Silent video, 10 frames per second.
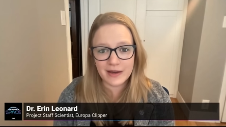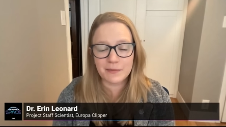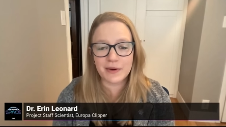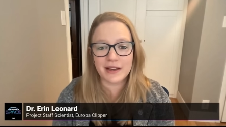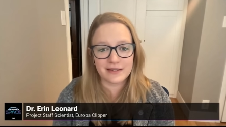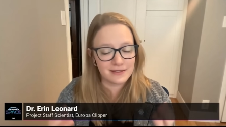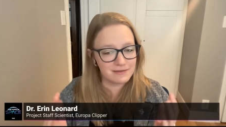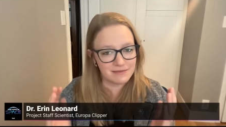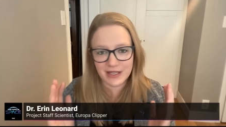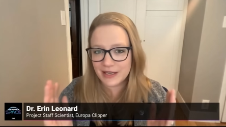But
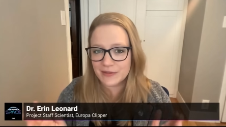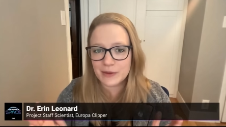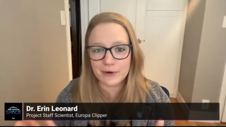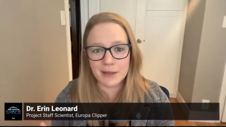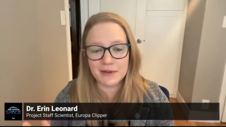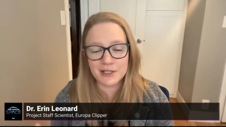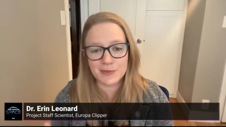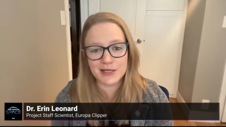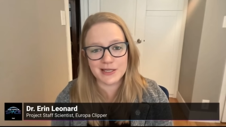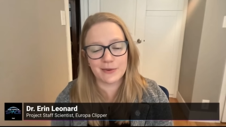in the parameter
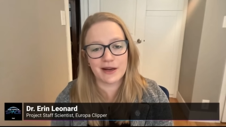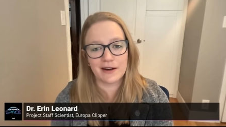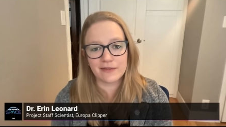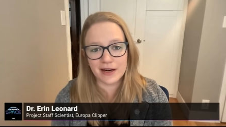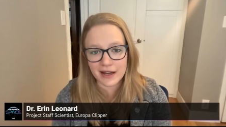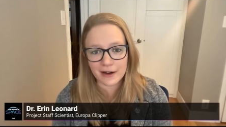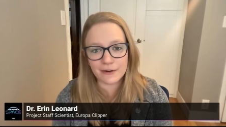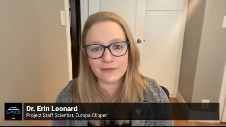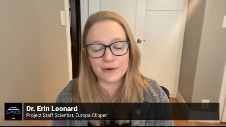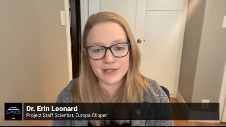space that we have right now
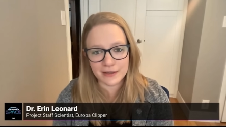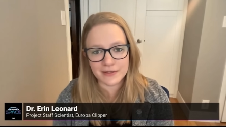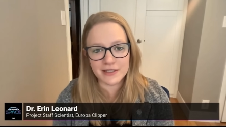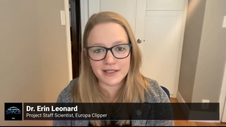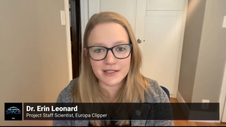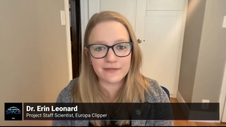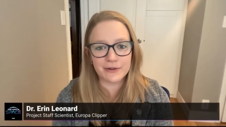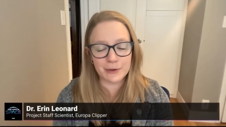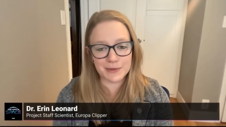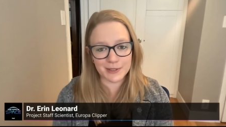for the saltiness of
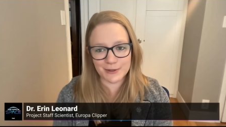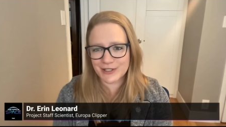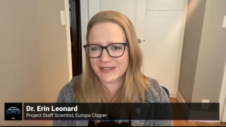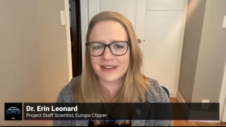Europa's ocean,